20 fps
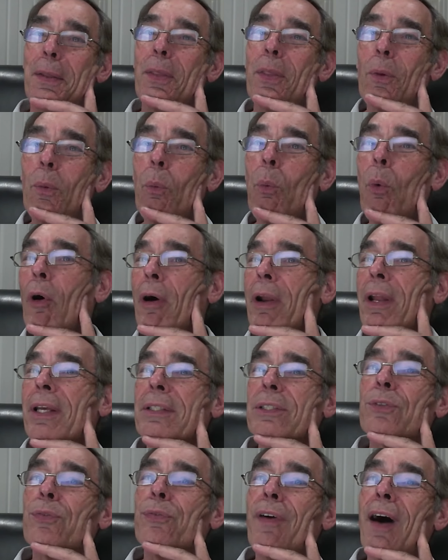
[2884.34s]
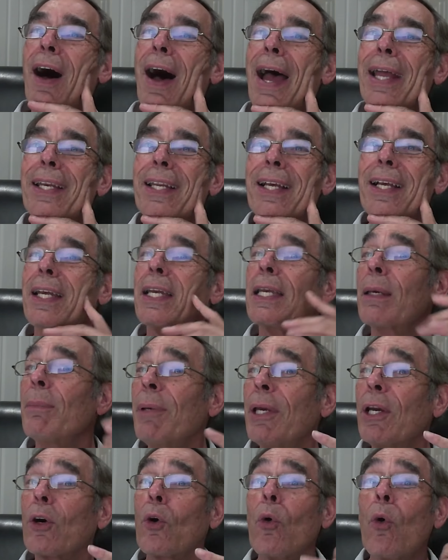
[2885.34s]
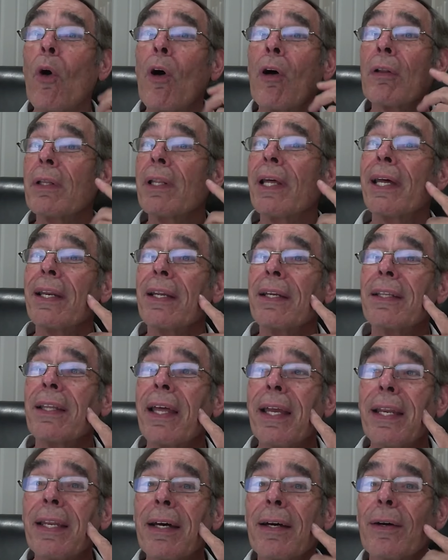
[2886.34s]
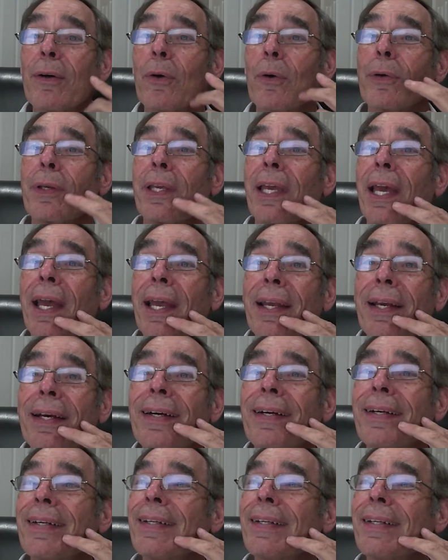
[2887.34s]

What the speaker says: water is fine. Give me a call later, okay?